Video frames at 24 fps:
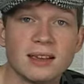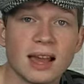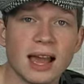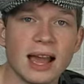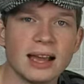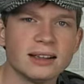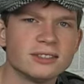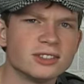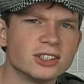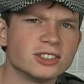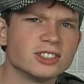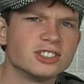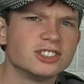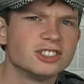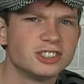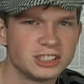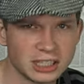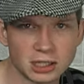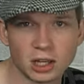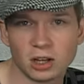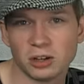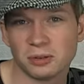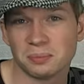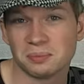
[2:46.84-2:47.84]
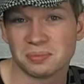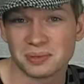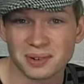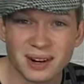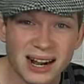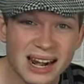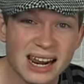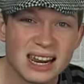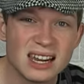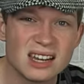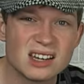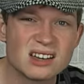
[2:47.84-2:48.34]
guys are still on
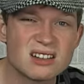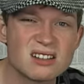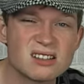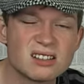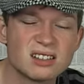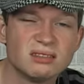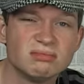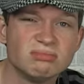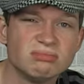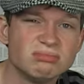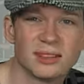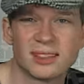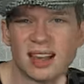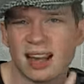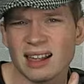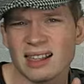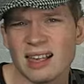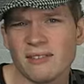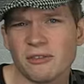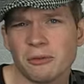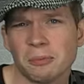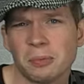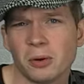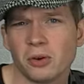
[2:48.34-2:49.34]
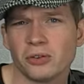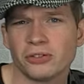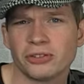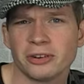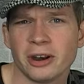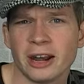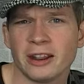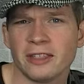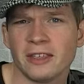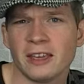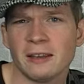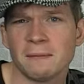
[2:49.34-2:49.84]
break. These guys haven't posted
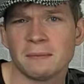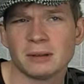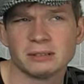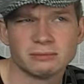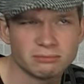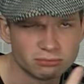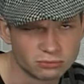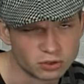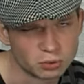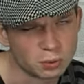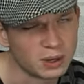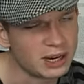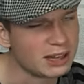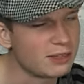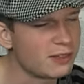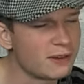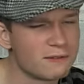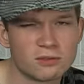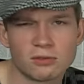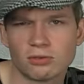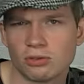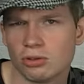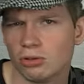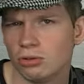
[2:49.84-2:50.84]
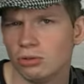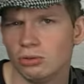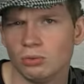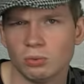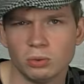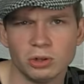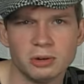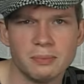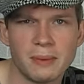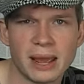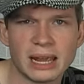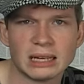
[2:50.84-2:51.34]
anything, but 25th of June
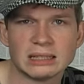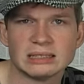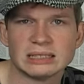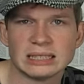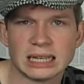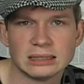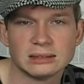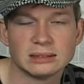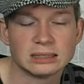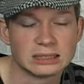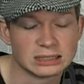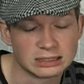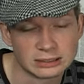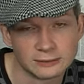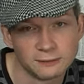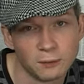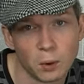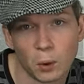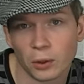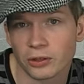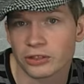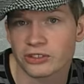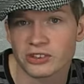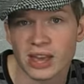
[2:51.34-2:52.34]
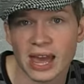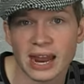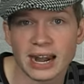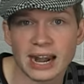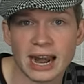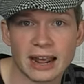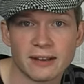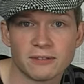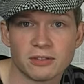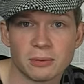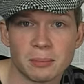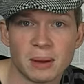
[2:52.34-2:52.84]
would make sense. It's the fourth
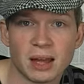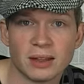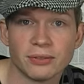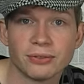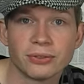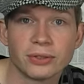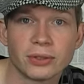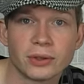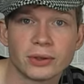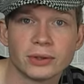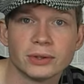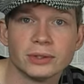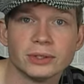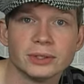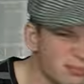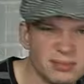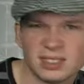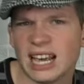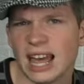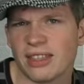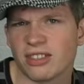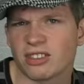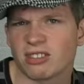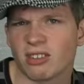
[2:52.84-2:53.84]
Saturday of the month. It's at the